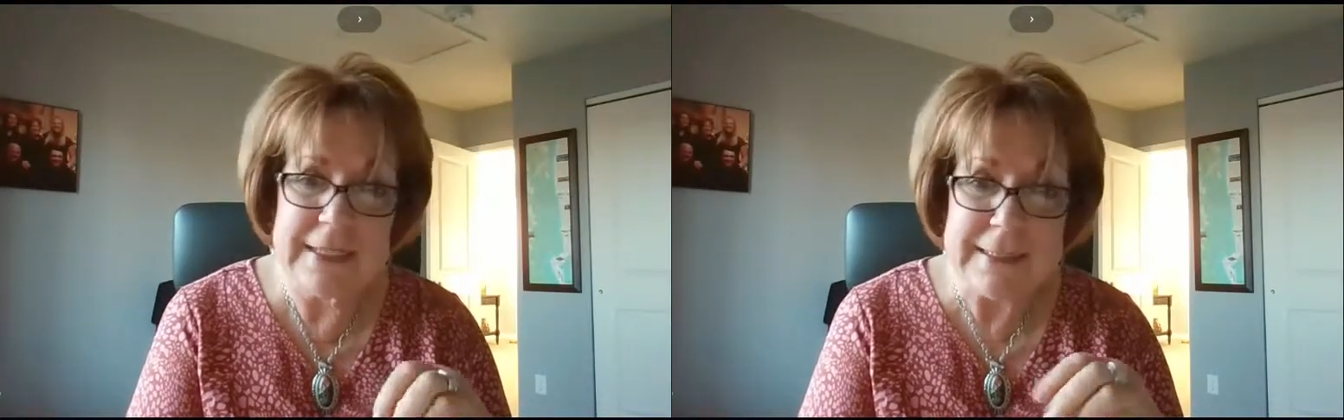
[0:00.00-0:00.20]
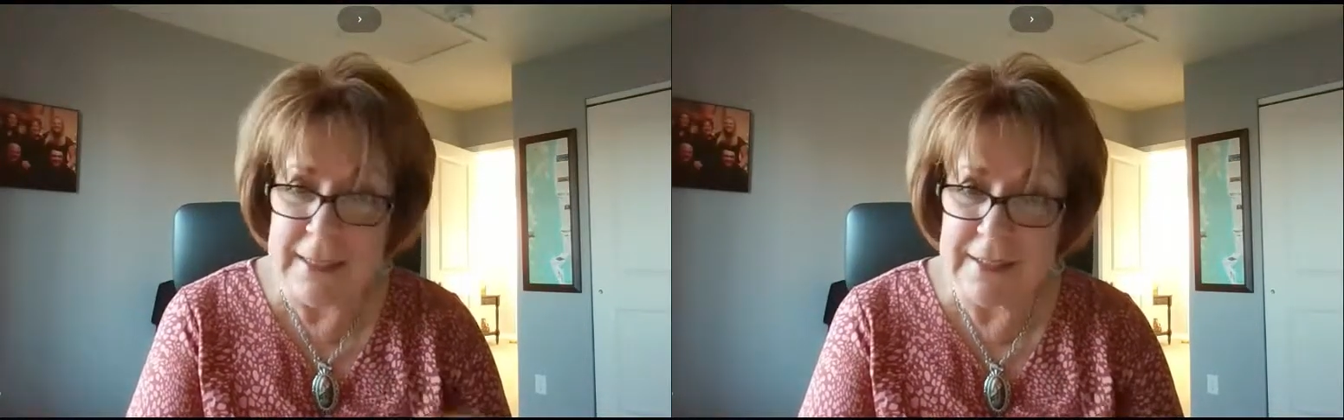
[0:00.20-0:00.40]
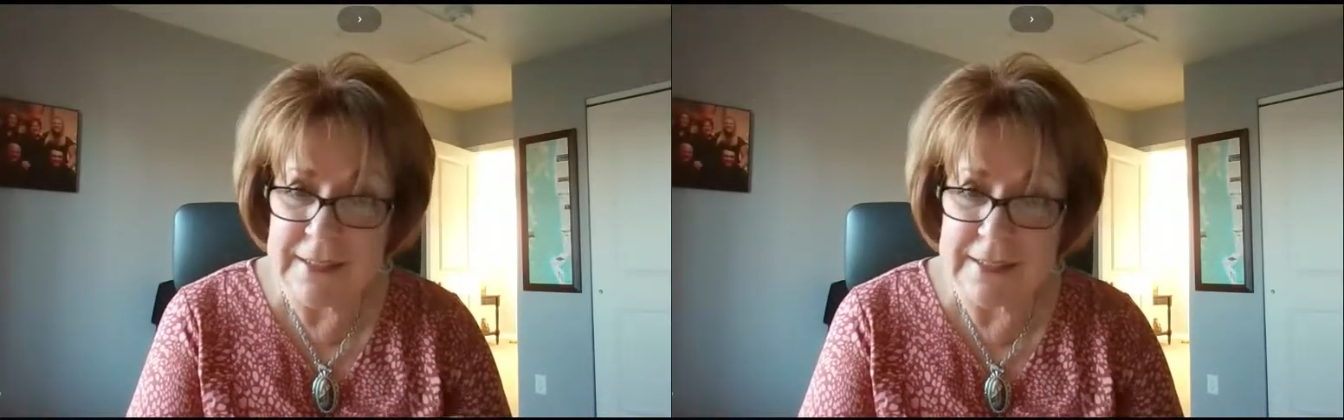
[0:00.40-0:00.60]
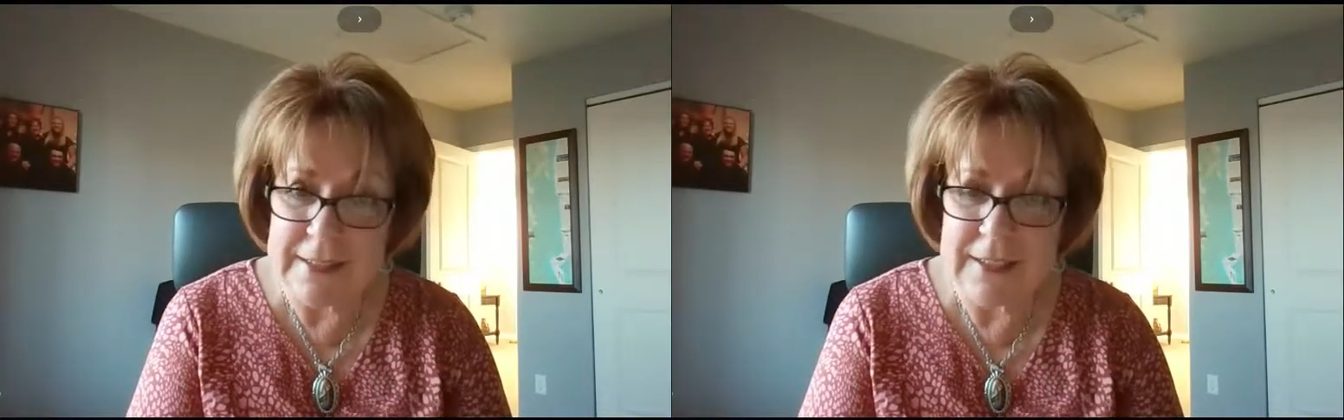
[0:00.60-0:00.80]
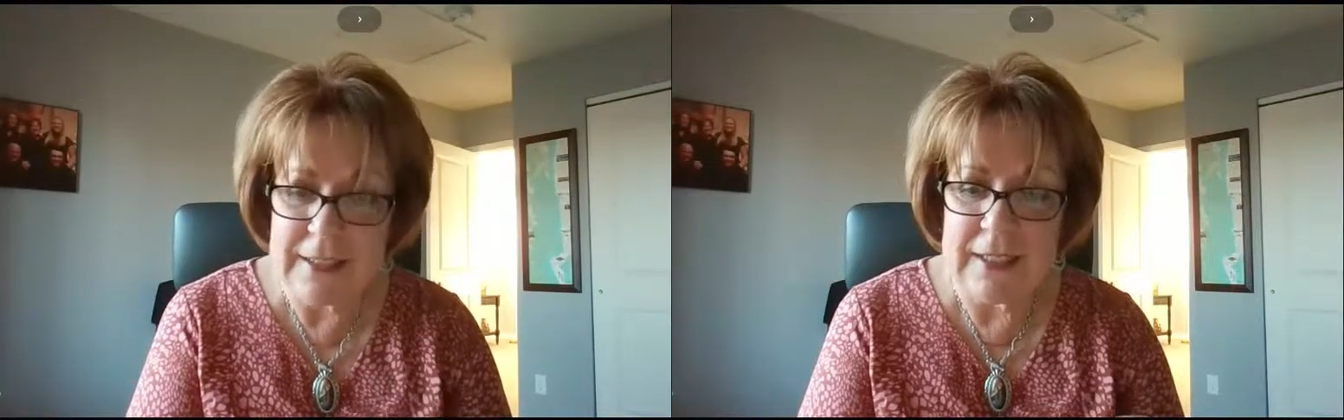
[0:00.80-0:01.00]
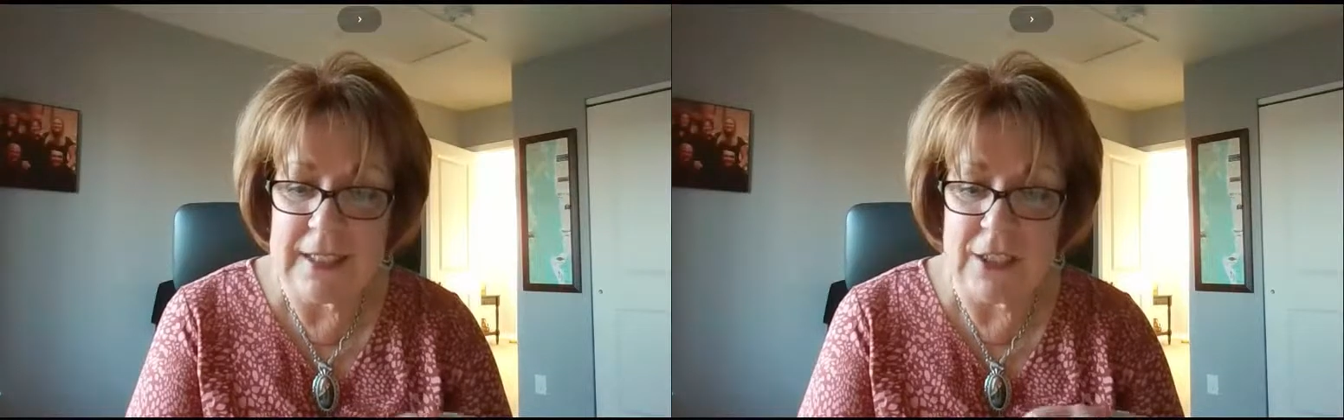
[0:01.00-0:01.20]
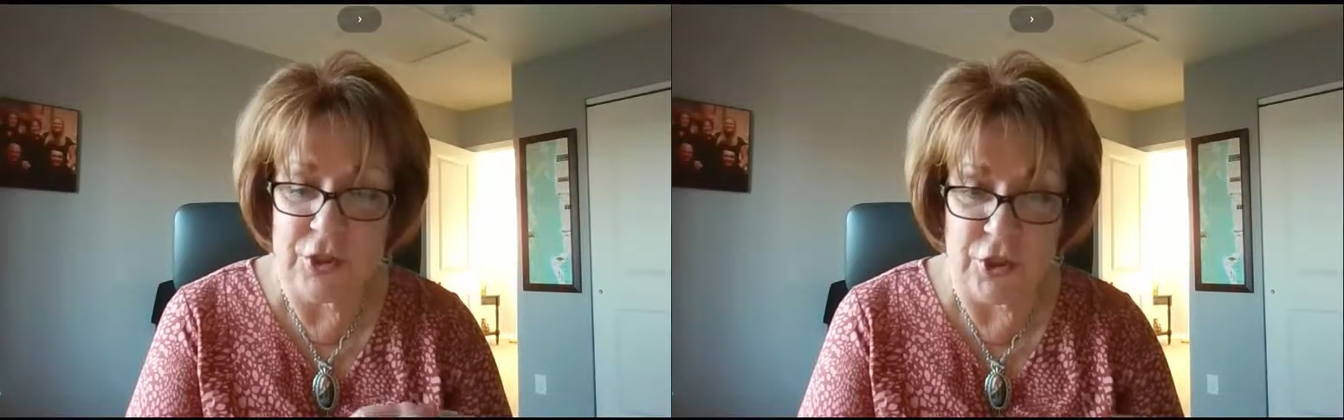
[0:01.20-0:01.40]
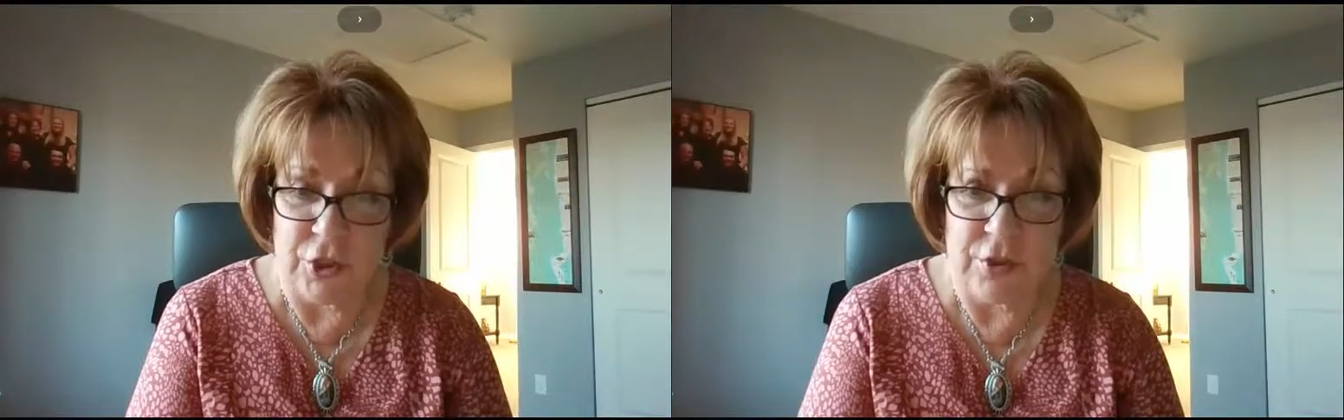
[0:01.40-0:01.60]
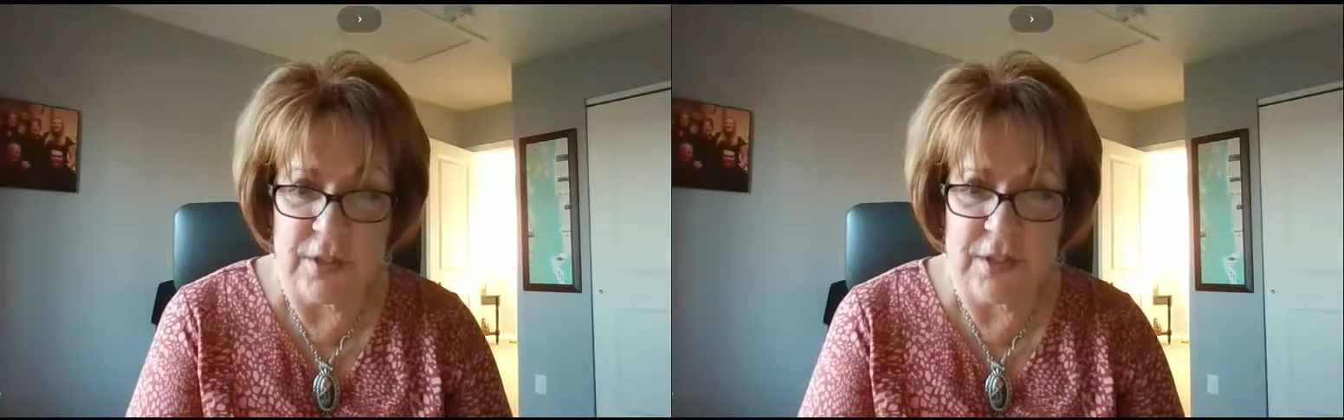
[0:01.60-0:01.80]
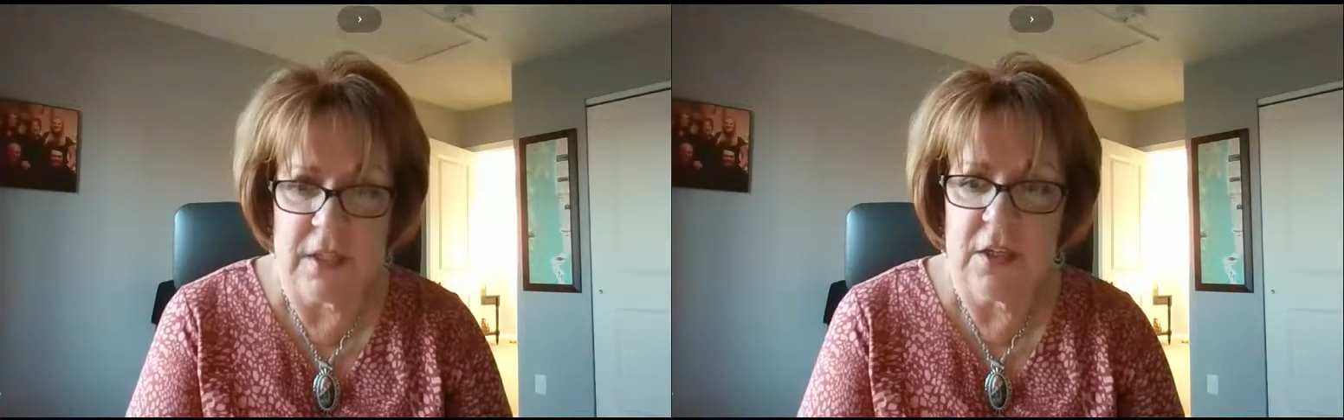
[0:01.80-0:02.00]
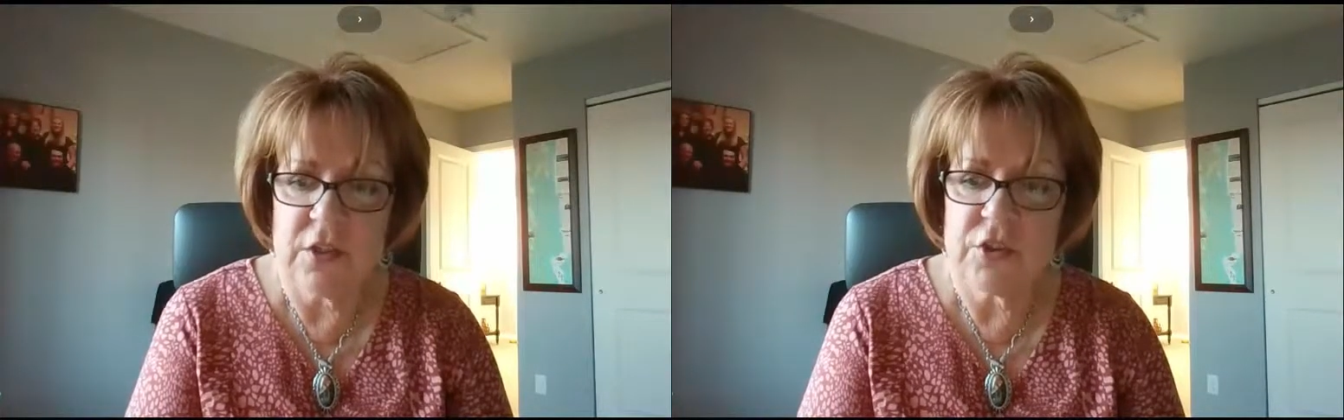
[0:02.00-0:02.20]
in dust, in dirt.